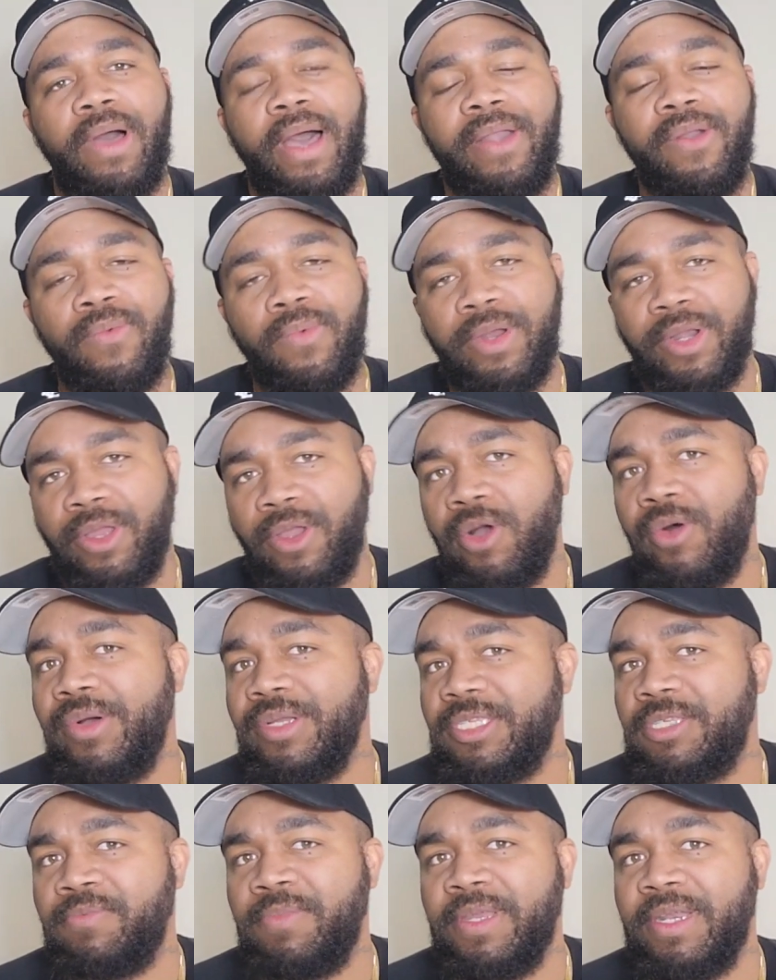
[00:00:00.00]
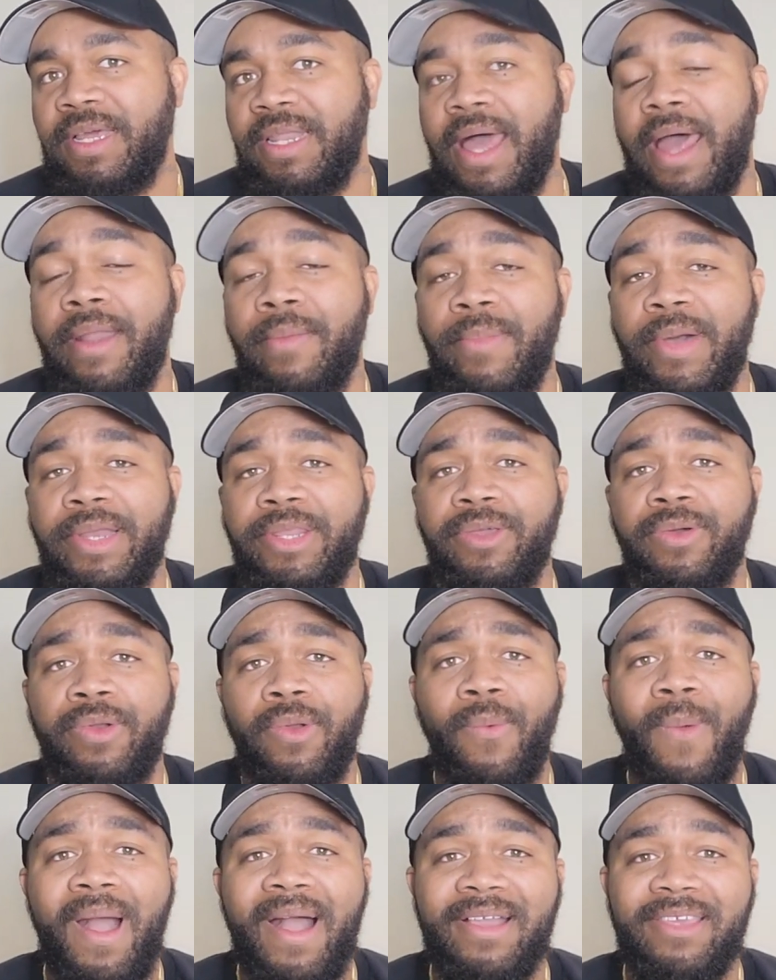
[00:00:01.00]
I don't want to go and spend a lot of money on
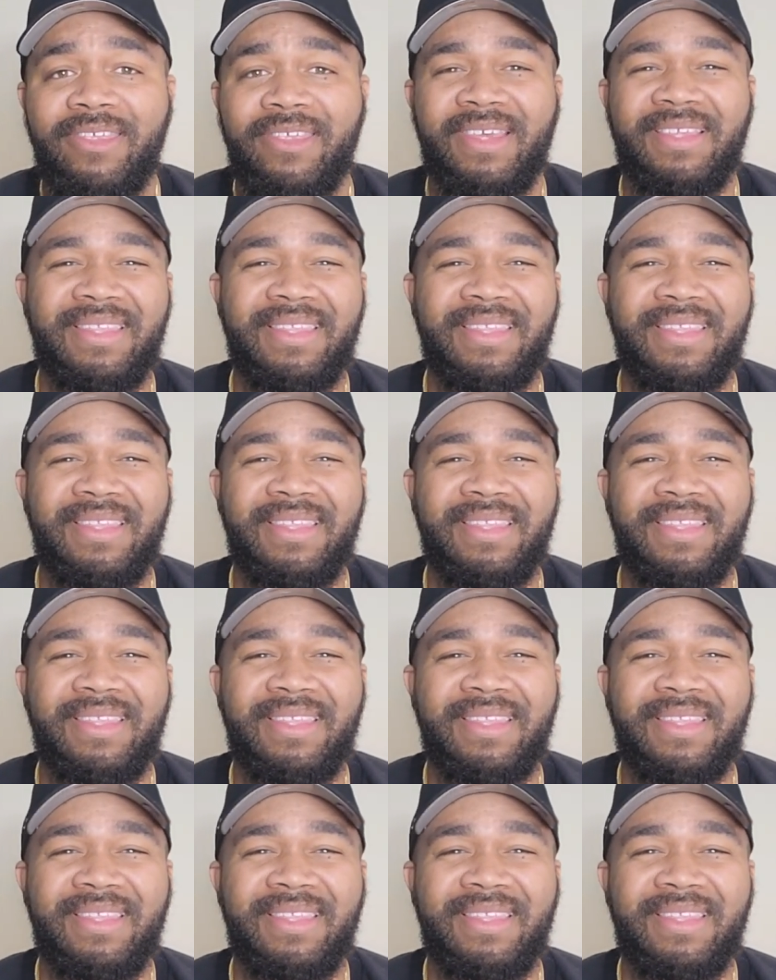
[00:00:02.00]
a watch